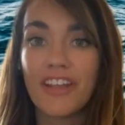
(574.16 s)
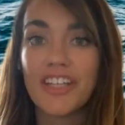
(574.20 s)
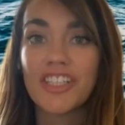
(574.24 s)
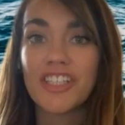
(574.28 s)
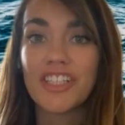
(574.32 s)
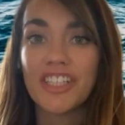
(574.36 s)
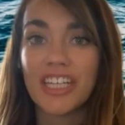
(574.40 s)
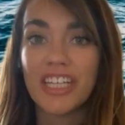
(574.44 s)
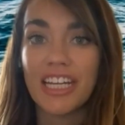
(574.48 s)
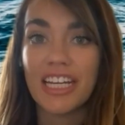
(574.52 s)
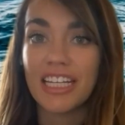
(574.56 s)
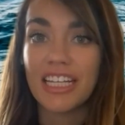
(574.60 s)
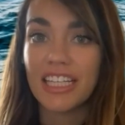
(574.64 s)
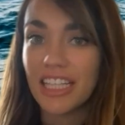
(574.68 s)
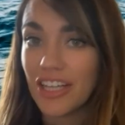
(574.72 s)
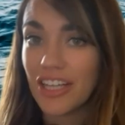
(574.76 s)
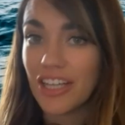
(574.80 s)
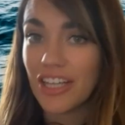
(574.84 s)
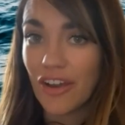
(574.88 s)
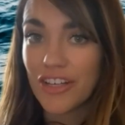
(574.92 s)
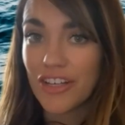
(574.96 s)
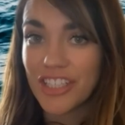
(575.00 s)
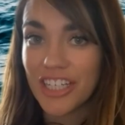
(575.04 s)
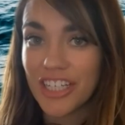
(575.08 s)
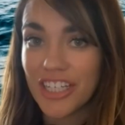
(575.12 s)
fish in the
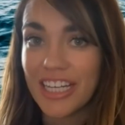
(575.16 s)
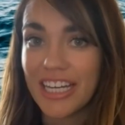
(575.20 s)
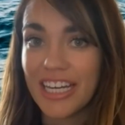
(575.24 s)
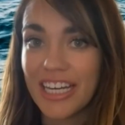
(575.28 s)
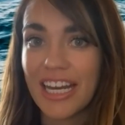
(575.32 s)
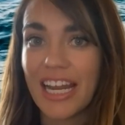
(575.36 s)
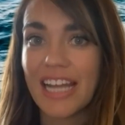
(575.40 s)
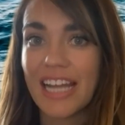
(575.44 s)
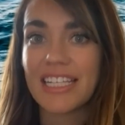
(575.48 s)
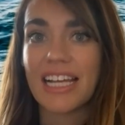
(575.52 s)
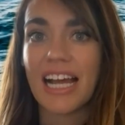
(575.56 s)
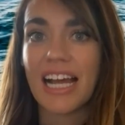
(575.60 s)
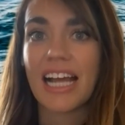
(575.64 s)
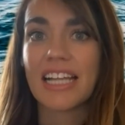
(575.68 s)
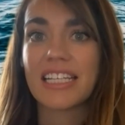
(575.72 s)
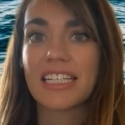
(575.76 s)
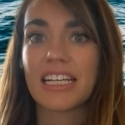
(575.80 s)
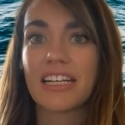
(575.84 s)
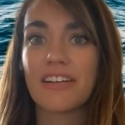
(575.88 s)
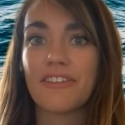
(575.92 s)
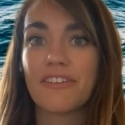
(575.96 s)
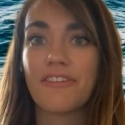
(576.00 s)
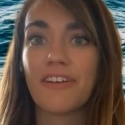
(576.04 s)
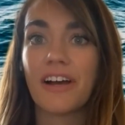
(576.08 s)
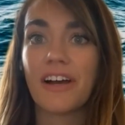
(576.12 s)
ocean in
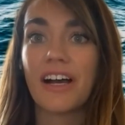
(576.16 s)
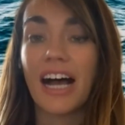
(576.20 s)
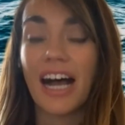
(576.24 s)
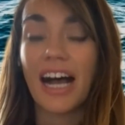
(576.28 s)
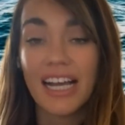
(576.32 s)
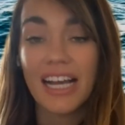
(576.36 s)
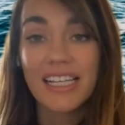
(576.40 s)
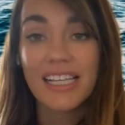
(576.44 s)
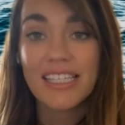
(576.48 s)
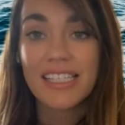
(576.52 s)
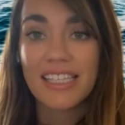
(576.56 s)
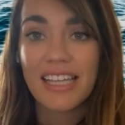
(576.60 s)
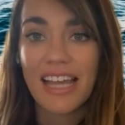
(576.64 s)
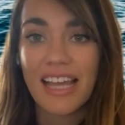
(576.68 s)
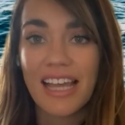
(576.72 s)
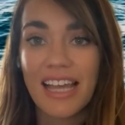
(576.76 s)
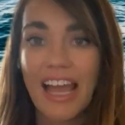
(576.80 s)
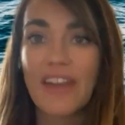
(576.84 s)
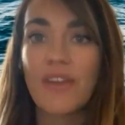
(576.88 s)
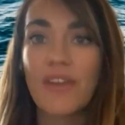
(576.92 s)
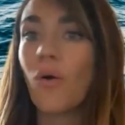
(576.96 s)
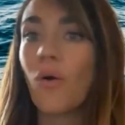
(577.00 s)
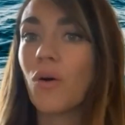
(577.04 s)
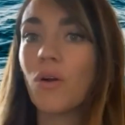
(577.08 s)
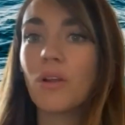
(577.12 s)
Antarctica for us
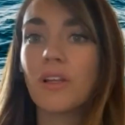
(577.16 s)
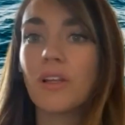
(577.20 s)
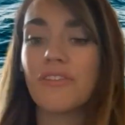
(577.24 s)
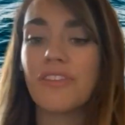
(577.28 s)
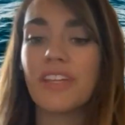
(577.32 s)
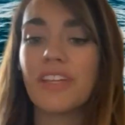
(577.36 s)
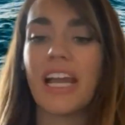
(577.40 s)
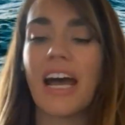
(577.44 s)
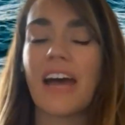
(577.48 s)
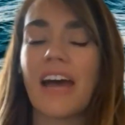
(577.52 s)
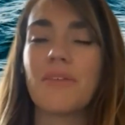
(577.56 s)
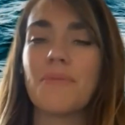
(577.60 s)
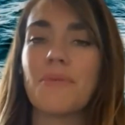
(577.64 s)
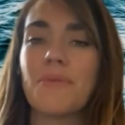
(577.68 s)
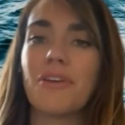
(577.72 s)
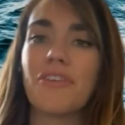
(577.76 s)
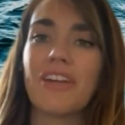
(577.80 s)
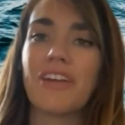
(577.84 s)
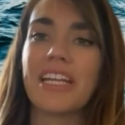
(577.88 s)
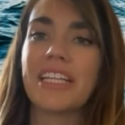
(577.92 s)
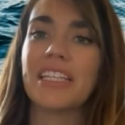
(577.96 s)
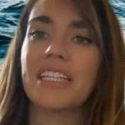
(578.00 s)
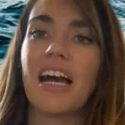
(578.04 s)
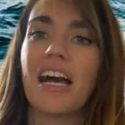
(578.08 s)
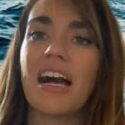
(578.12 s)
and all of the other
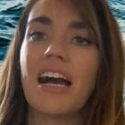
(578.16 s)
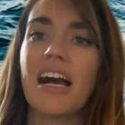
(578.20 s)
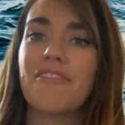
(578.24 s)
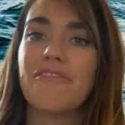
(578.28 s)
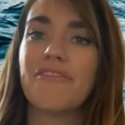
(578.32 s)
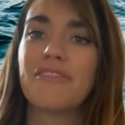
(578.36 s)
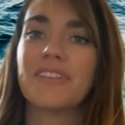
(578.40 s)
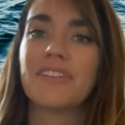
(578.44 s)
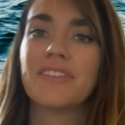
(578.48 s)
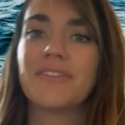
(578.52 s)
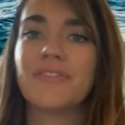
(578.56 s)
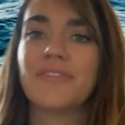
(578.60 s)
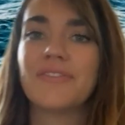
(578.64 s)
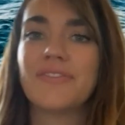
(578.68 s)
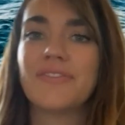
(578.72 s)
marine life?